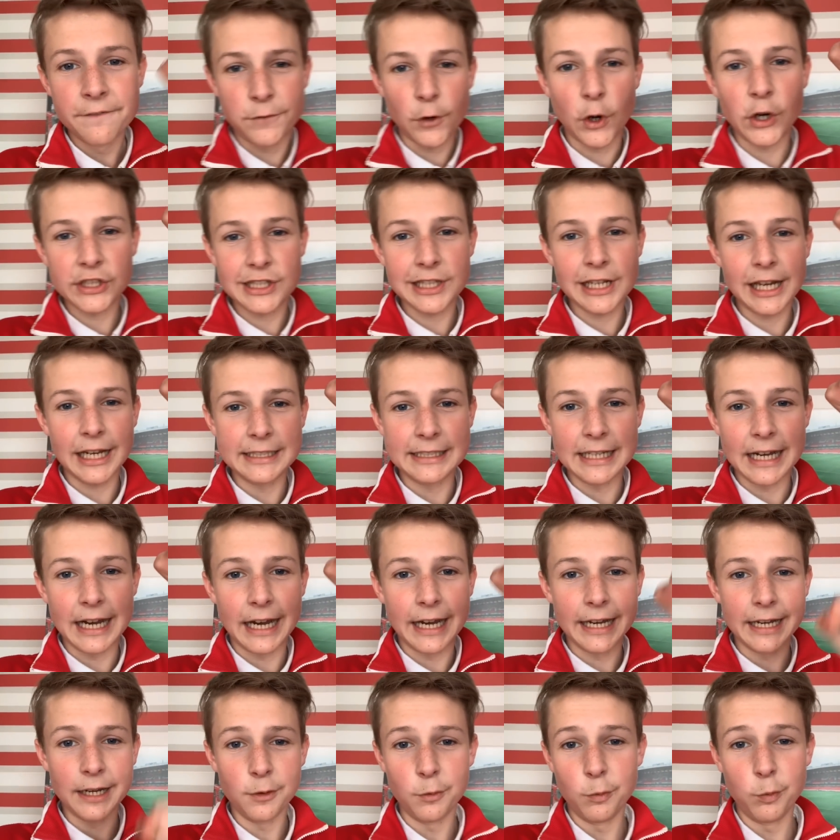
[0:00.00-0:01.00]
Forest Lie
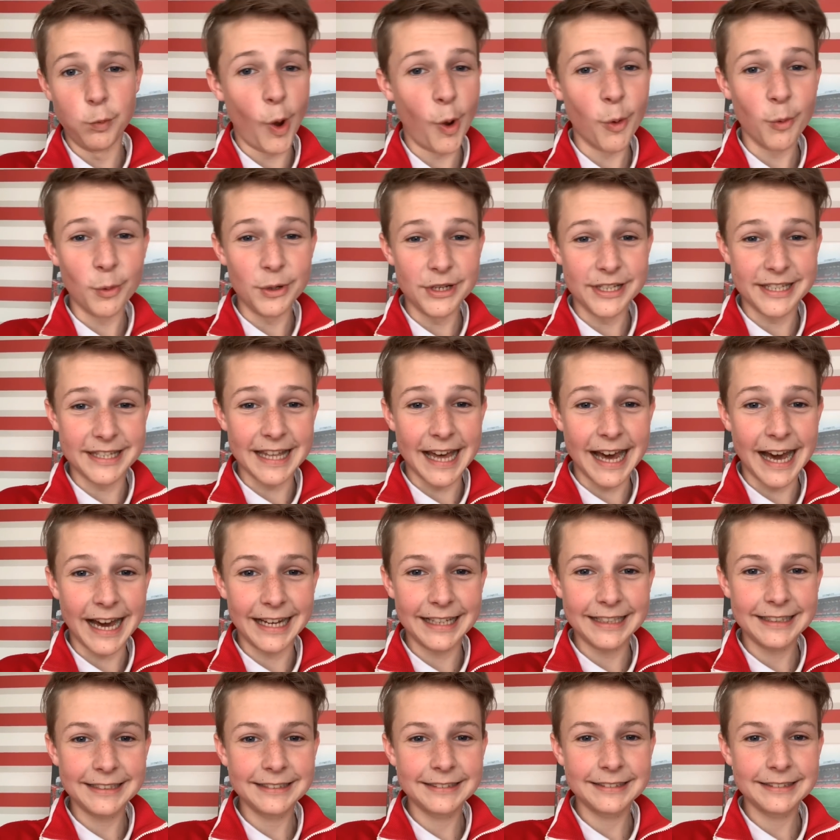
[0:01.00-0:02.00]
Die. What was that?